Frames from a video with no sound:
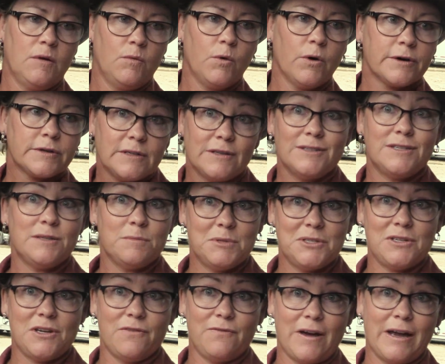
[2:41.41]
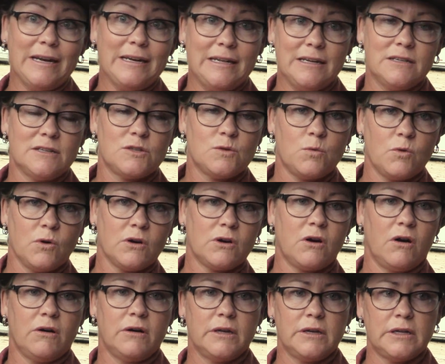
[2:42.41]
worked on some stuff I needed to work
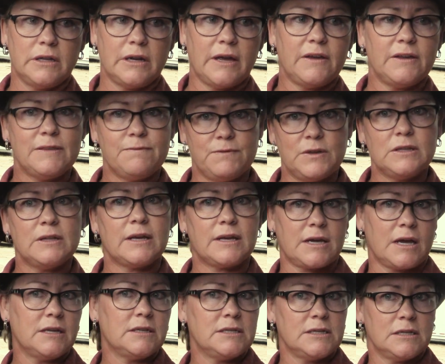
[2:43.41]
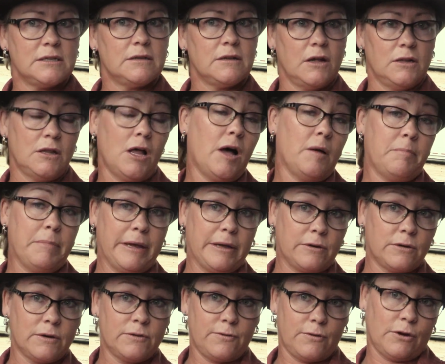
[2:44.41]
on, and I feel like I did a lot
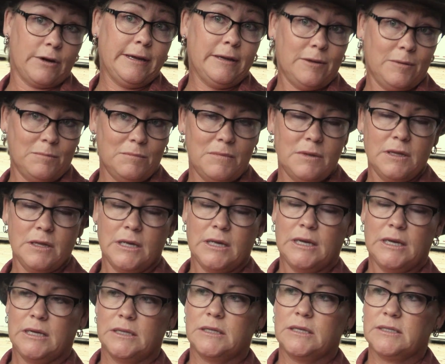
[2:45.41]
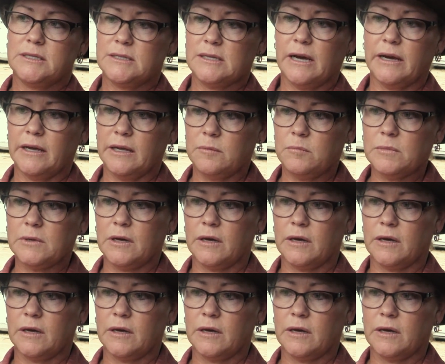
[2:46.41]
better for him this time.